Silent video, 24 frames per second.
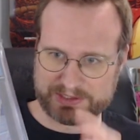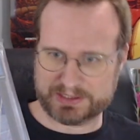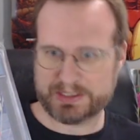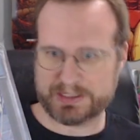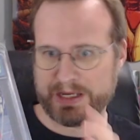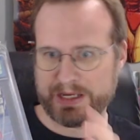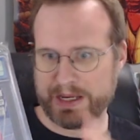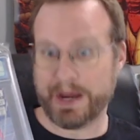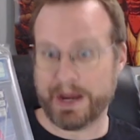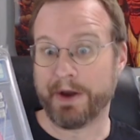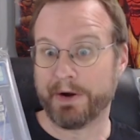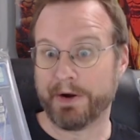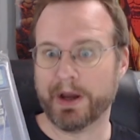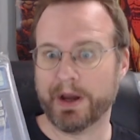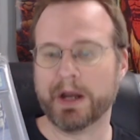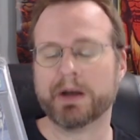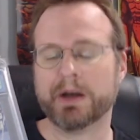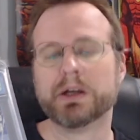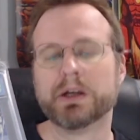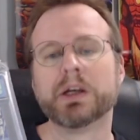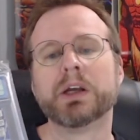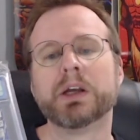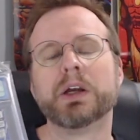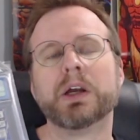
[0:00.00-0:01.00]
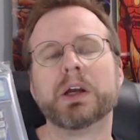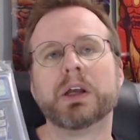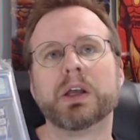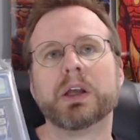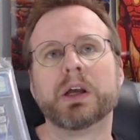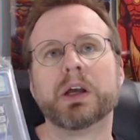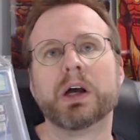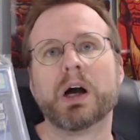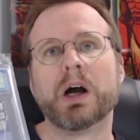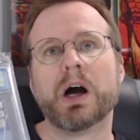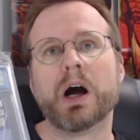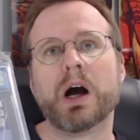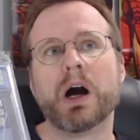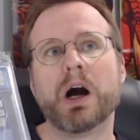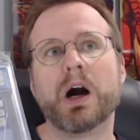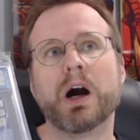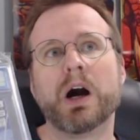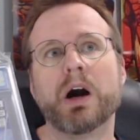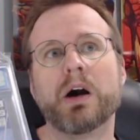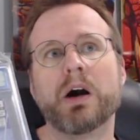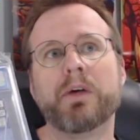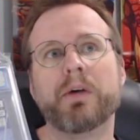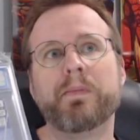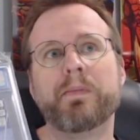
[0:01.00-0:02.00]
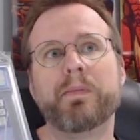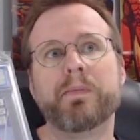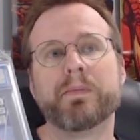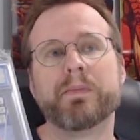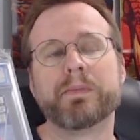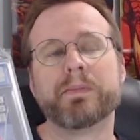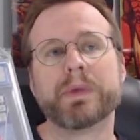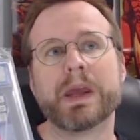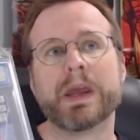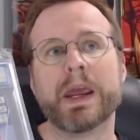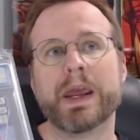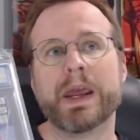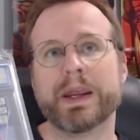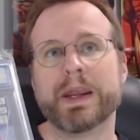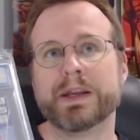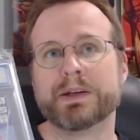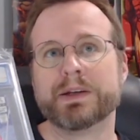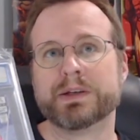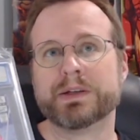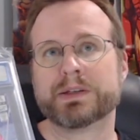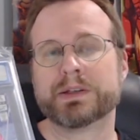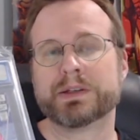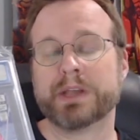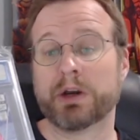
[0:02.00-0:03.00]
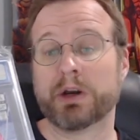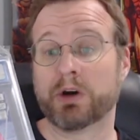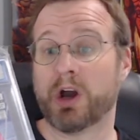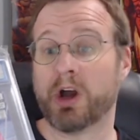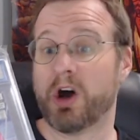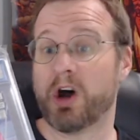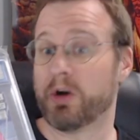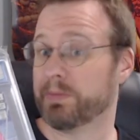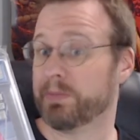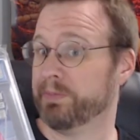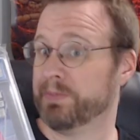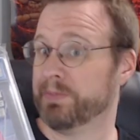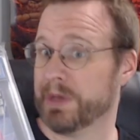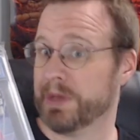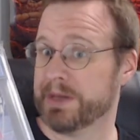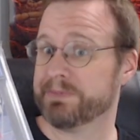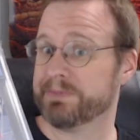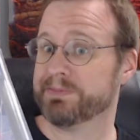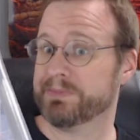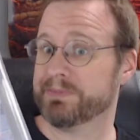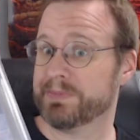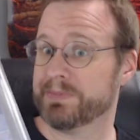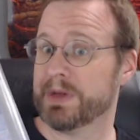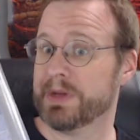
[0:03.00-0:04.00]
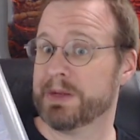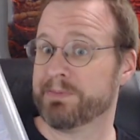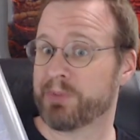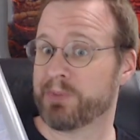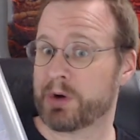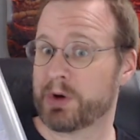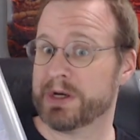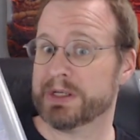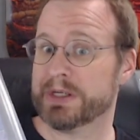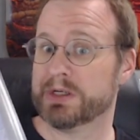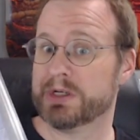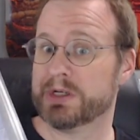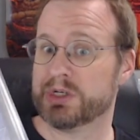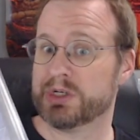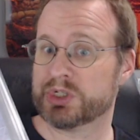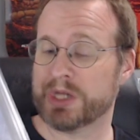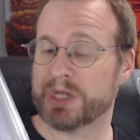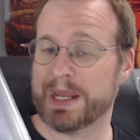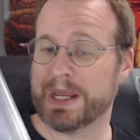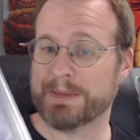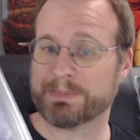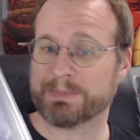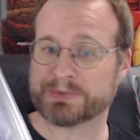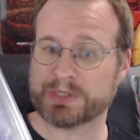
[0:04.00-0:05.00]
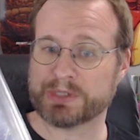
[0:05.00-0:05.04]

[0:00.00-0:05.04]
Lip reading: era. And they're all in pretty good shape.